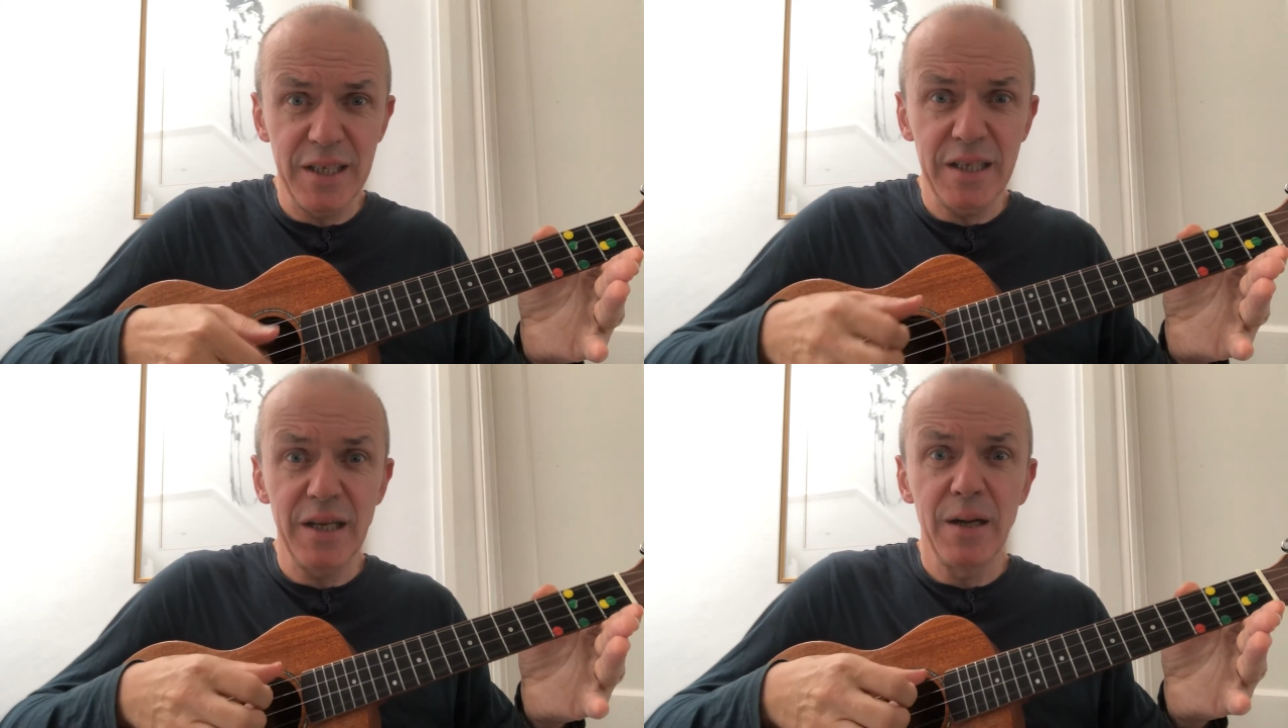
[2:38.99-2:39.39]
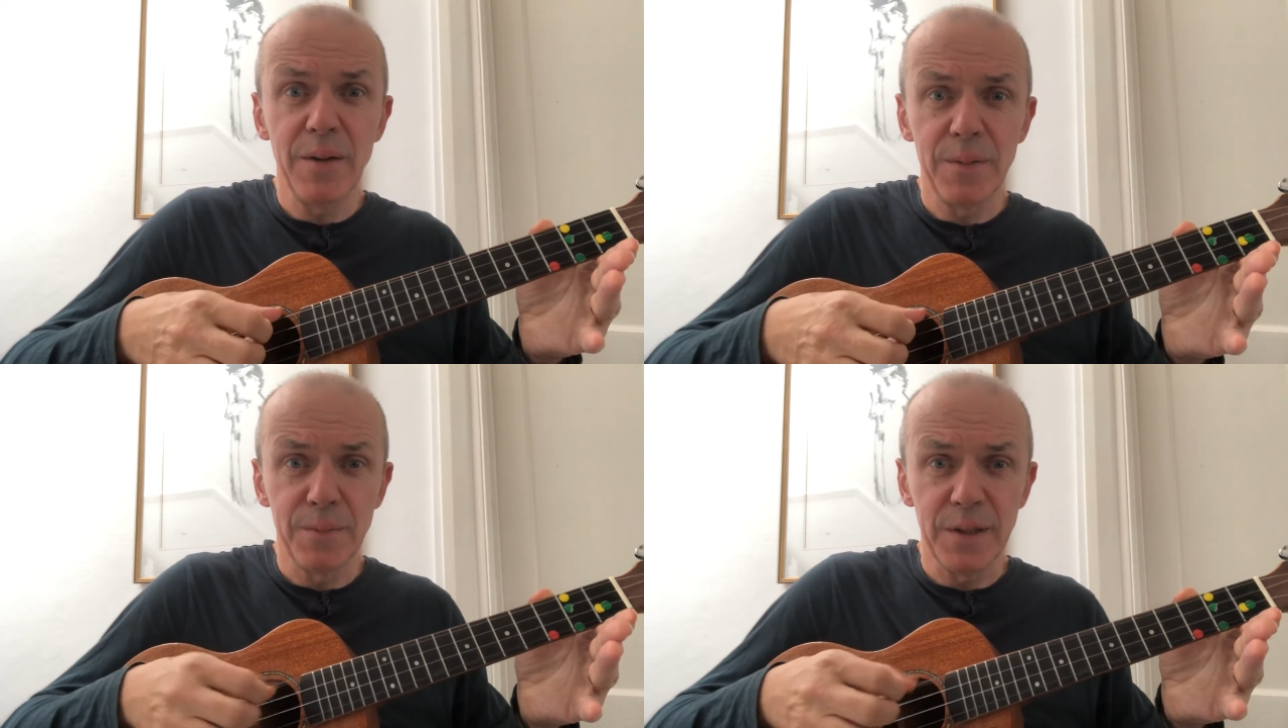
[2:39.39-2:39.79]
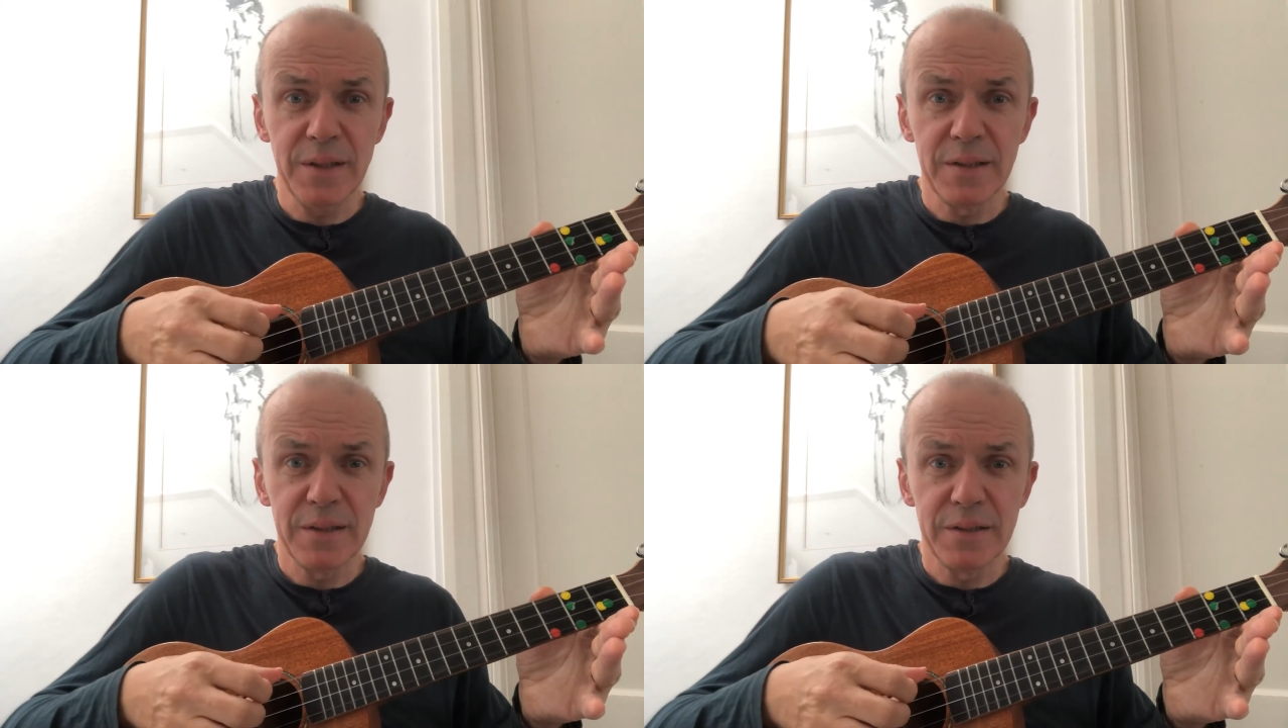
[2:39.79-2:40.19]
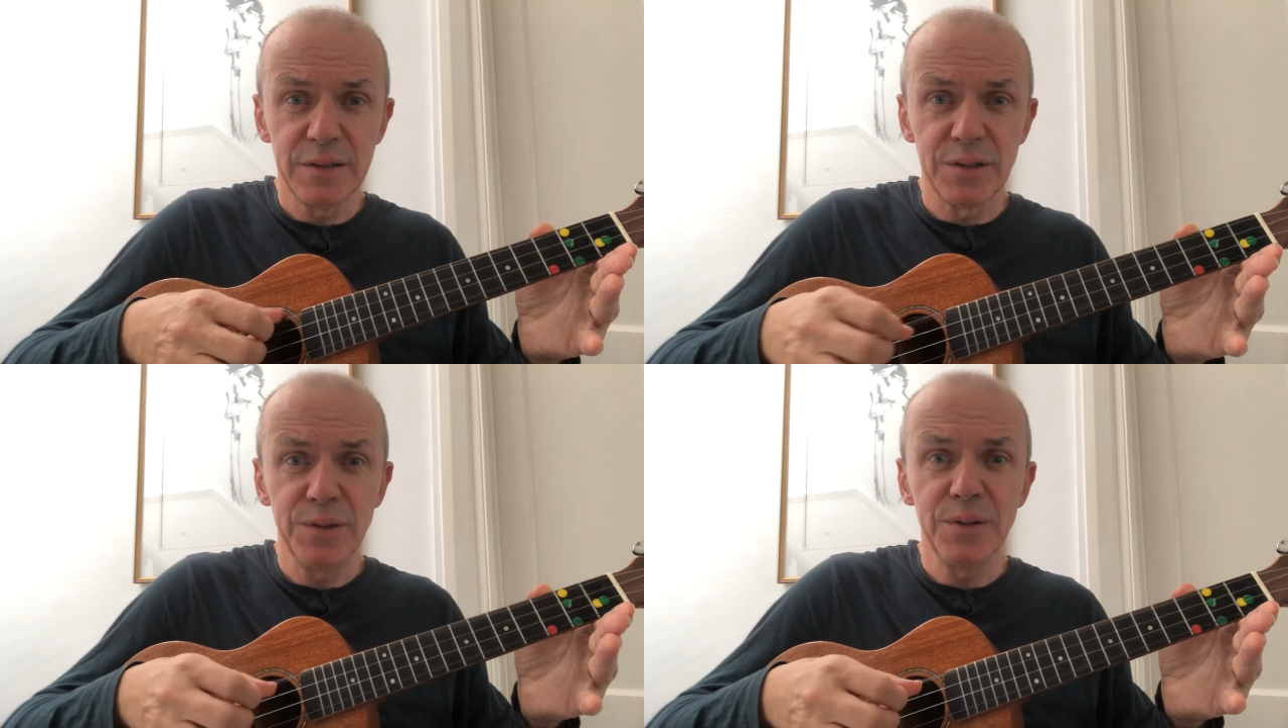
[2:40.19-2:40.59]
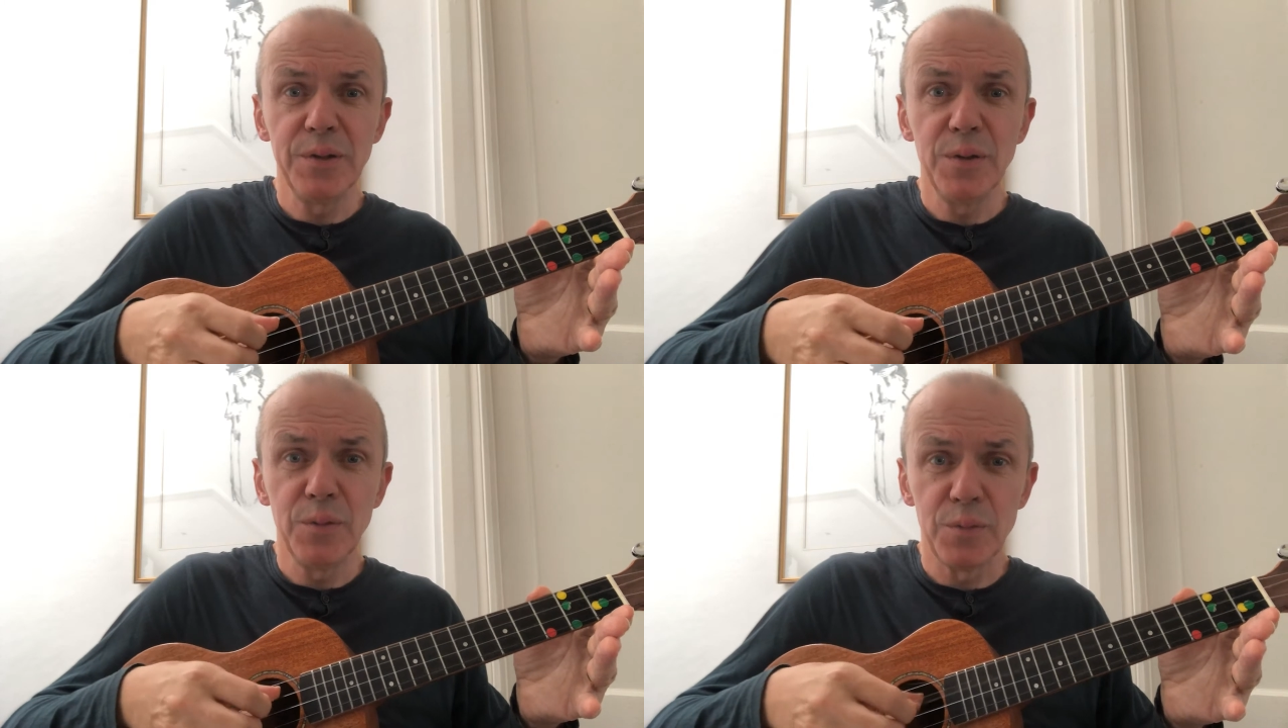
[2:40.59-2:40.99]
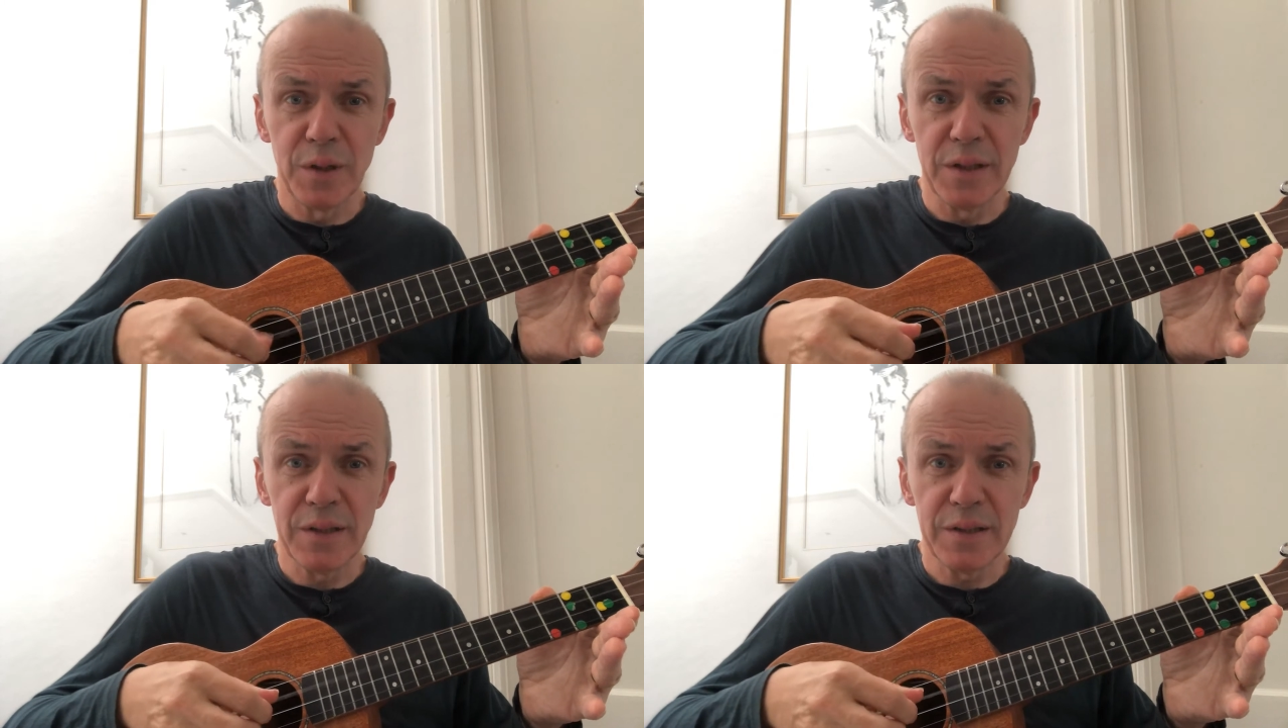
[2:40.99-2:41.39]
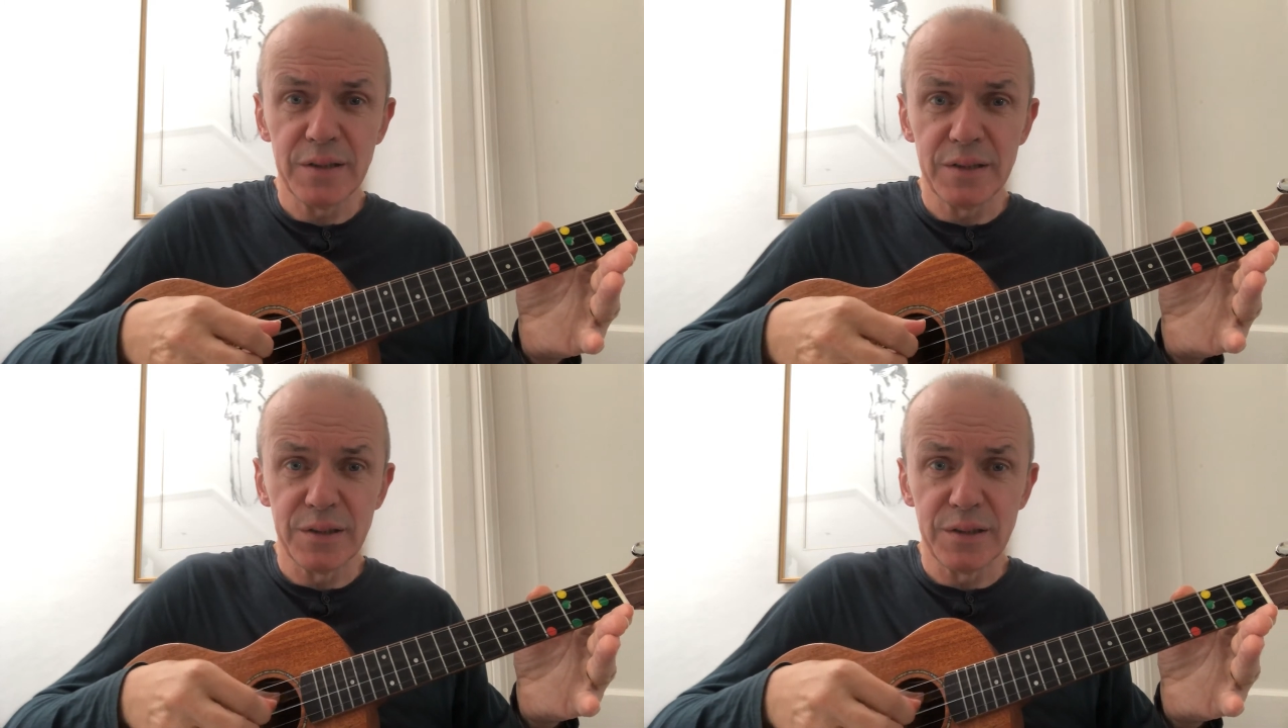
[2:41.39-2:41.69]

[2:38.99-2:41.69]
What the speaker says: 1, 2, 1,